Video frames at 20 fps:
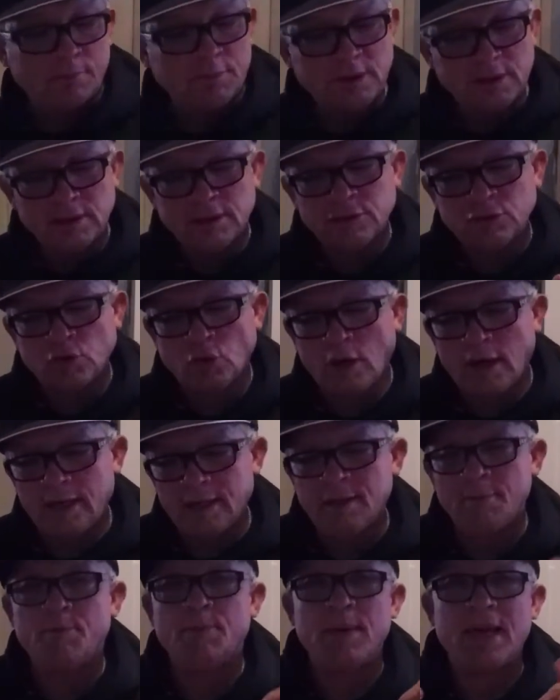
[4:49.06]
going to try the
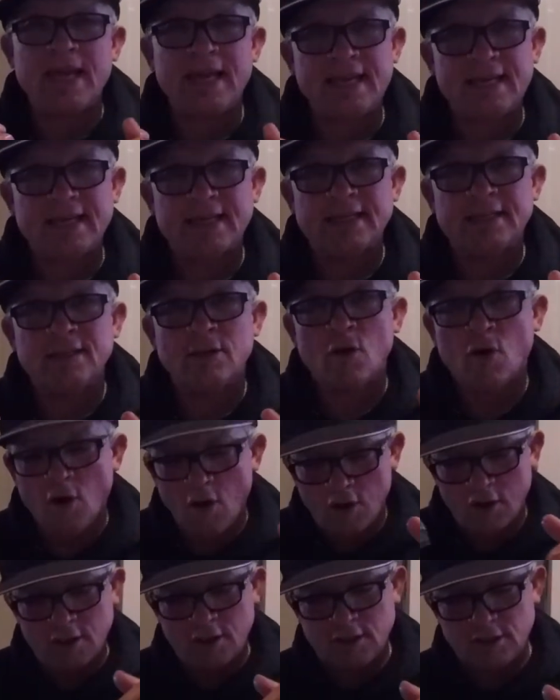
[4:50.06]
bacon
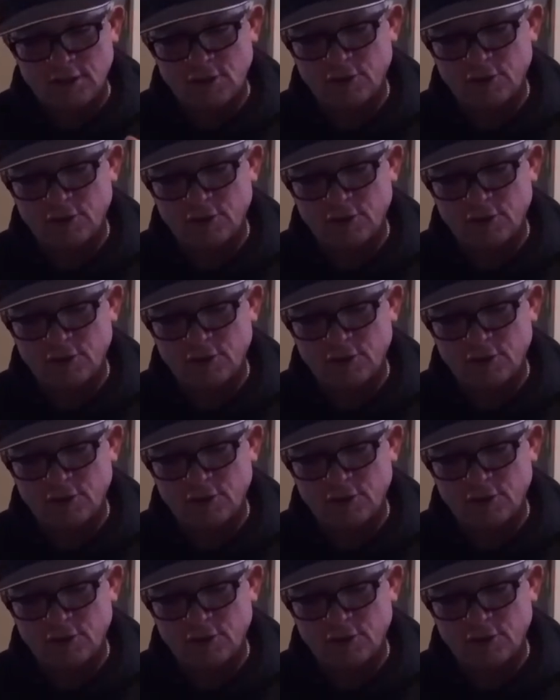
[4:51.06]
all on its